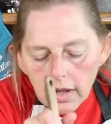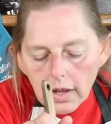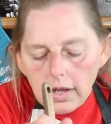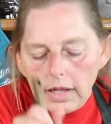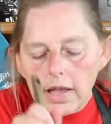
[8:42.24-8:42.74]

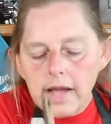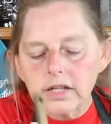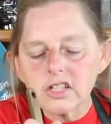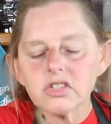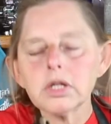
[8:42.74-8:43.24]
And like
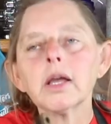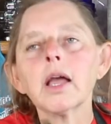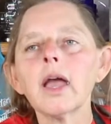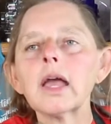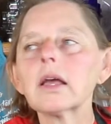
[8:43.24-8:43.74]
a sheet
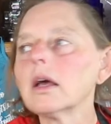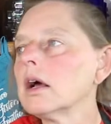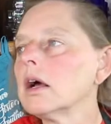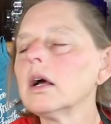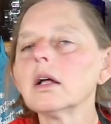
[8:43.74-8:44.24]
cake,
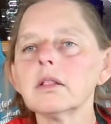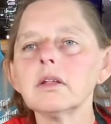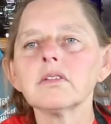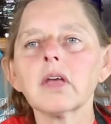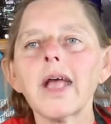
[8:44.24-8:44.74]

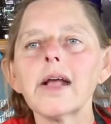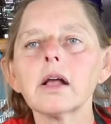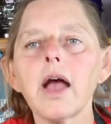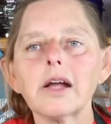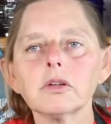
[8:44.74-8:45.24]
this
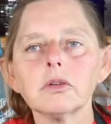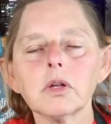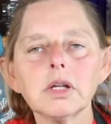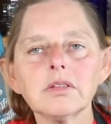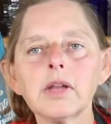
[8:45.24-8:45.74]
cake
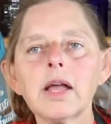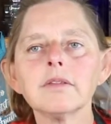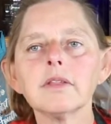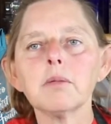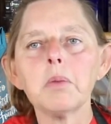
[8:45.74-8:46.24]
actually stays
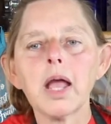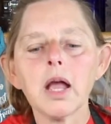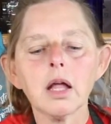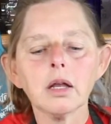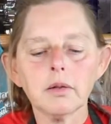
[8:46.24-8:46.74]
in the
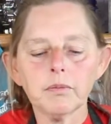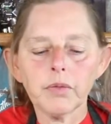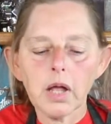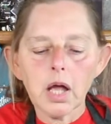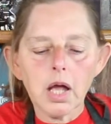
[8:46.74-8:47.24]
pan,
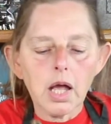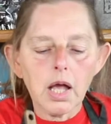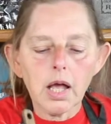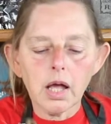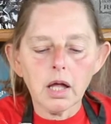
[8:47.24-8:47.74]

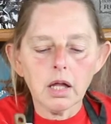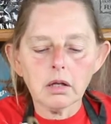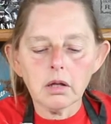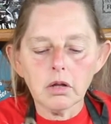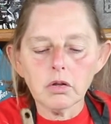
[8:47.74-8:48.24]

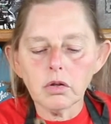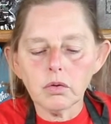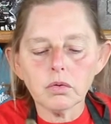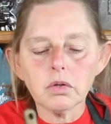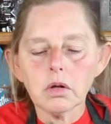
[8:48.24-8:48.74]
and
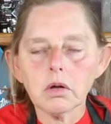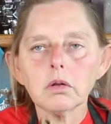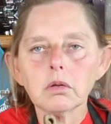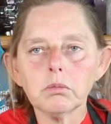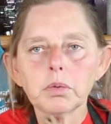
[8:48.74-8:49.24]
you
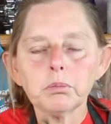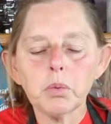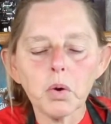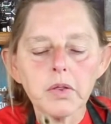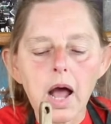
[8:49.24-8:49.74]

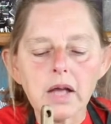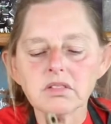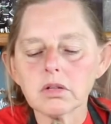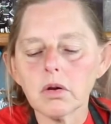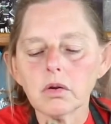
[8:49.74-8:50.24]
pour the
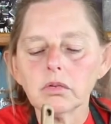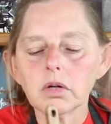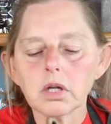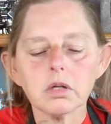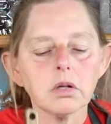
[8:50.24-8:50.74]
icing over
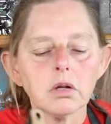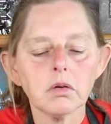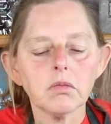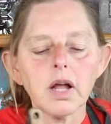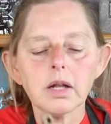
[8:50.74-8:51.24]
it
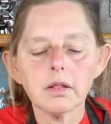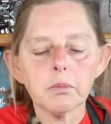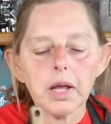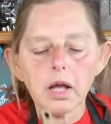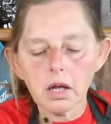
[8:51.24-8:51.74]
right in the
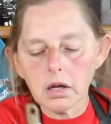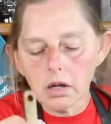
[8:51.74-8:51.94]
pan.